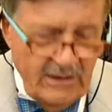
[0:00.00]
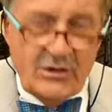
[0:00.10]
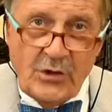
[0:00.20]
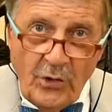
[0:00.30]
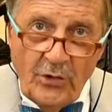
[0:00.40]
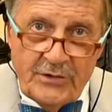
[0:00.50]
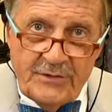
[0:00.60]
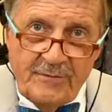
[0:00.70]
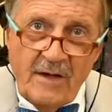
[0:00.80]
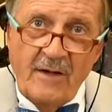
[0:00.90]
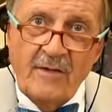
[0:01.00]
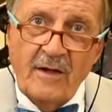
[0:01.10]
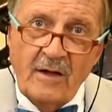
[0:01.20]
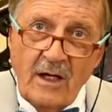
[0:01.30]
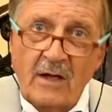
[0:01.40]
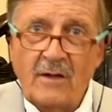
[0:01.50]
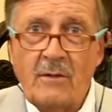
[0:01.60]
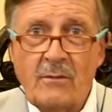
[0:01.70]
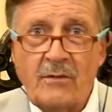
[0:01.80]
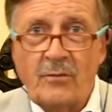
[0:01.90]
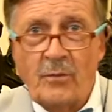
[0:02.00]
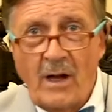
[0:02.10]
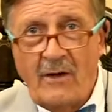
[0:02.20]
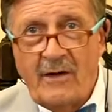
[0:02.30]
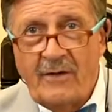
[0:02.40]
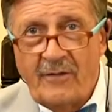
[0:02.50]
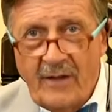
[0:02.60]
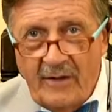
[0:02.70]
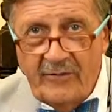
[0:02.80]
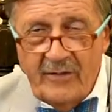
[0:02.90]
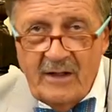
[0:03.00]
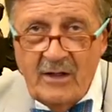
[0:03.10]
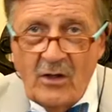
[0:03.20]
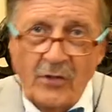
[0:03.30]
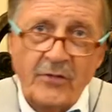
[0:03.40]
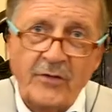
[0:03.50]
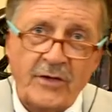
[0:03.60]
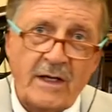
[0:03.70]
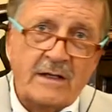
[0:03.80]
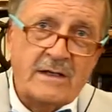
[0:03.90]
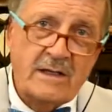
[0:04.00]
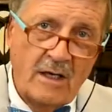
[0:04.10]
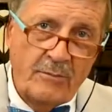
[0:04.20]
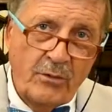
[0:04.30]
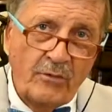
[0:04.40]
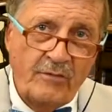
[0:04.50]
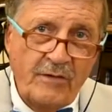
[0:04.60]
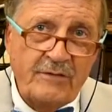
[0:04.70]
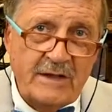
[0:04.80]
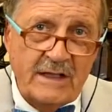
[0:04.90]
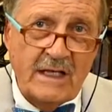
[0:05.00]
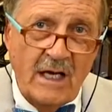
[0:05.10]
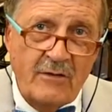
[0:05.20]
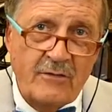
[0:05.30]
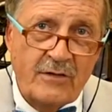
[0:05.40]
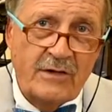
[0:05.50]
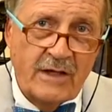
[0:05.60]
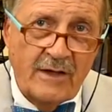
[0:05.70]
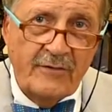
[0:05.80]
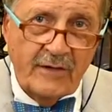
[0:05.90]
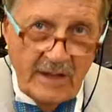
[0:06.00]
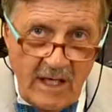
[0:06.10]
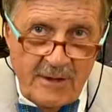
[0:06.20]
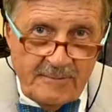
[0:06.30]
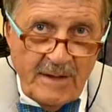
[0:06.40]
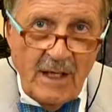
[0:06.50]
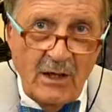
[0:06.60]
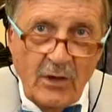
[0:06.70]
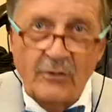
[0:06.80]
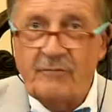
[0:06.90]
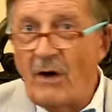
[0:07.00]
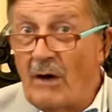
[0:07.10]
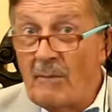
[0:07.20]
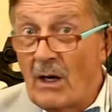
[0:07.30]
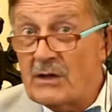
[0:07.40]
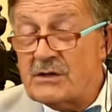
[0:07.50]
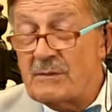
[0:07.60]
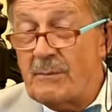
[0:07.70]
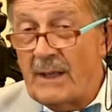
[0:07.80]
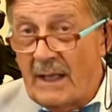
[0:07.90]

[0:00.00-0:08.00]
In short, the girl that was wearing this in Constantinople 1500 years ago looked very much the